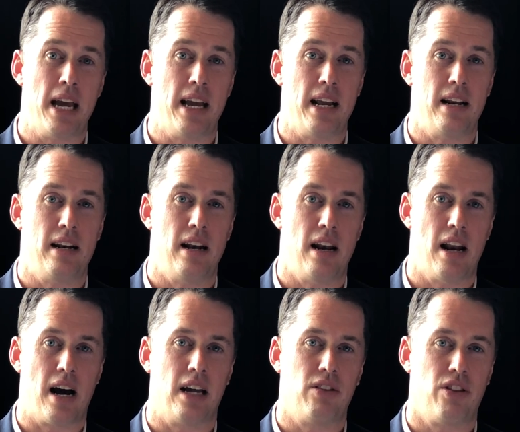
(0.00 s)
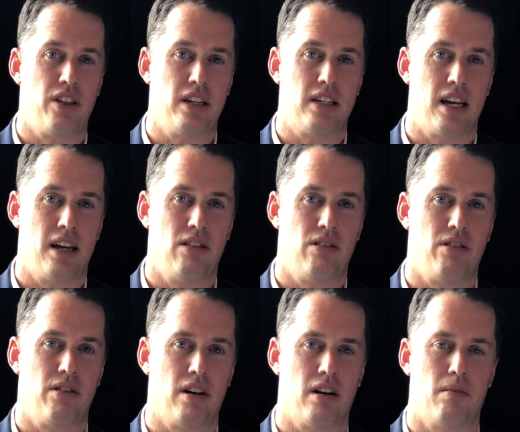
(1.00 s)
May 9th and 10th,
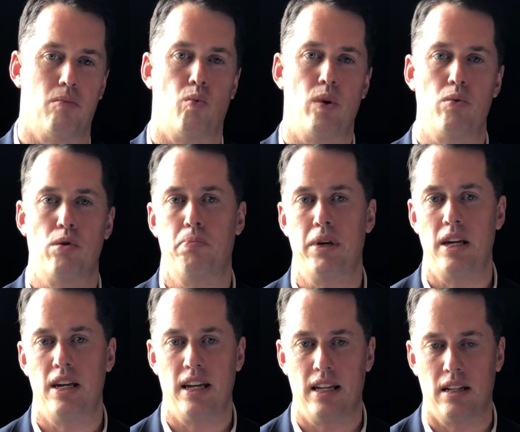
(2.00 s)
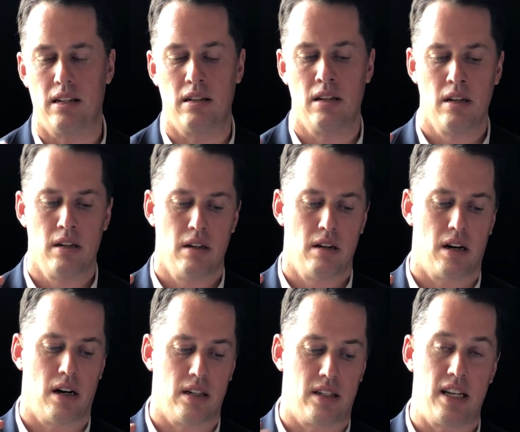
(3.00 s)
yep. um, we will be in.
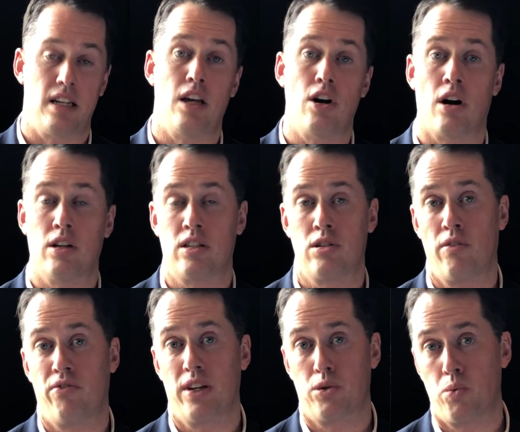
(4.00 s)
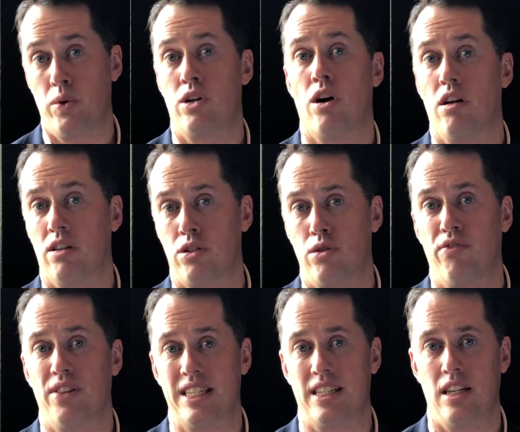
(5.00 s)
Uh, Sydney on Snowflake's what we call a
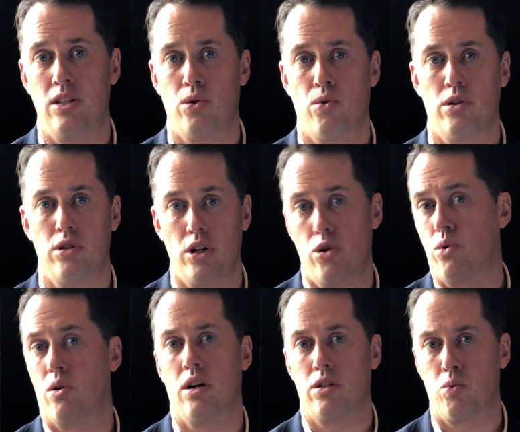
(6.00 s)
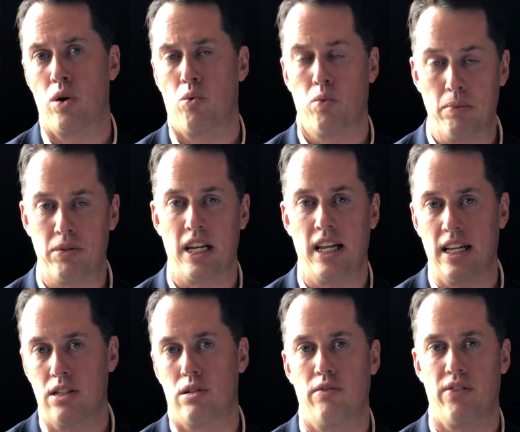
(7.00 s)
Snowflake City Tour. You can go to our uh, website
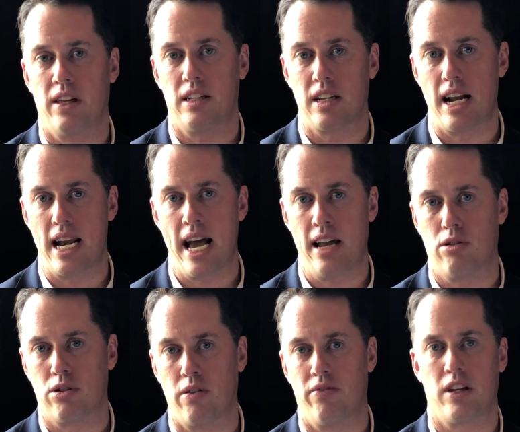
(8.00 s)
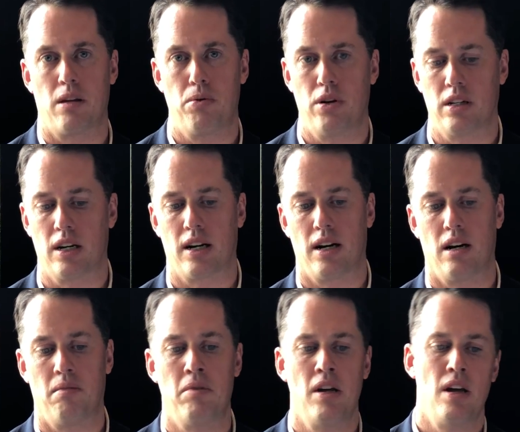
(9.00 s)
again, snowflake.net or snowflakecomputing.com